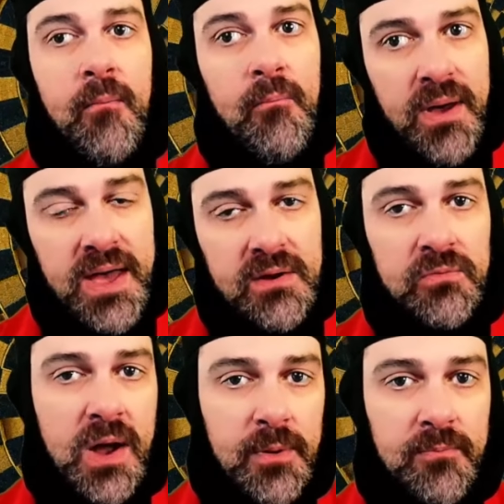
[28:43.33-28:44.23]
but
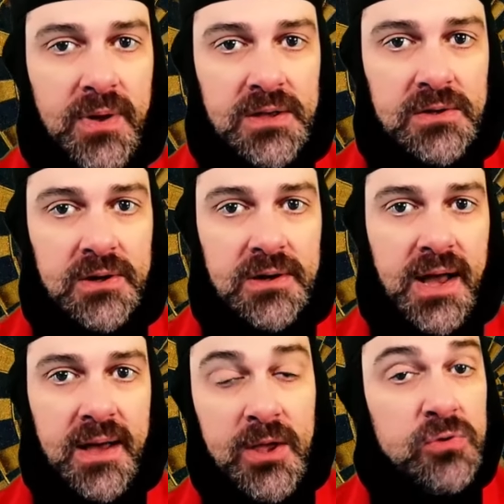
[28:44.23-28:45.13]
Robert
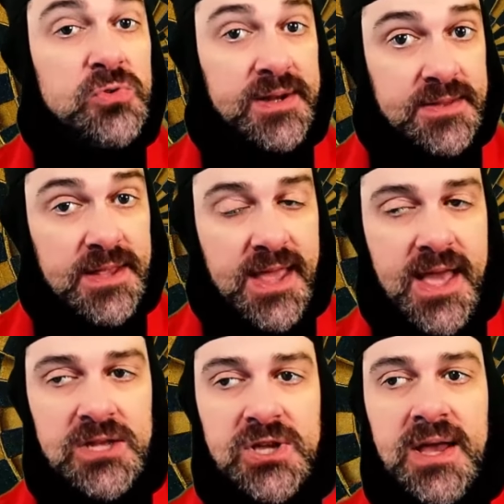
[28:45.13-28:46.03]
Butler, who directed The
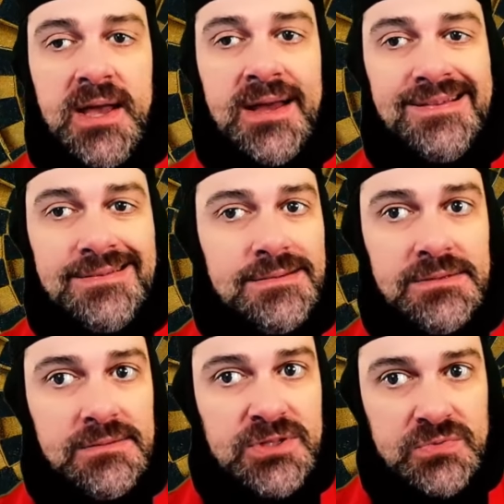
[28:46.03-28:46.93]
Cage,
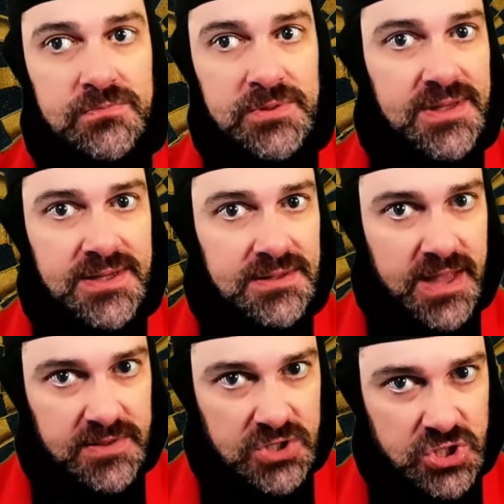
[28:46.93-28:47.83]
he just really didn't
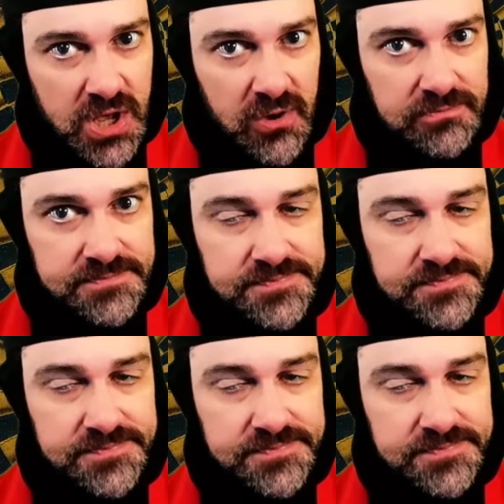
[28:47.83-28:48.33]
like the show.